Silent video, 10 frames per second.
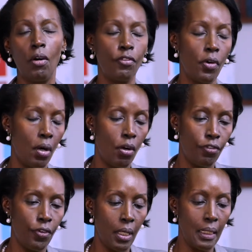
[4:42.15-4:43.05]
of
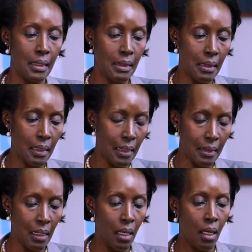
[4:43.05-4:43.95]

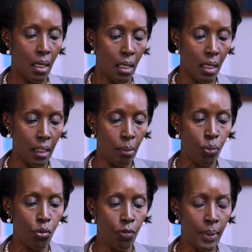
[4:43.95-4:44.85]
ECA's
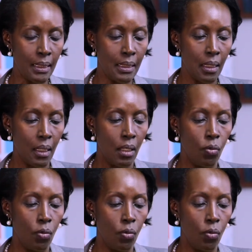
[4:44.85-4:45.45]
improvement.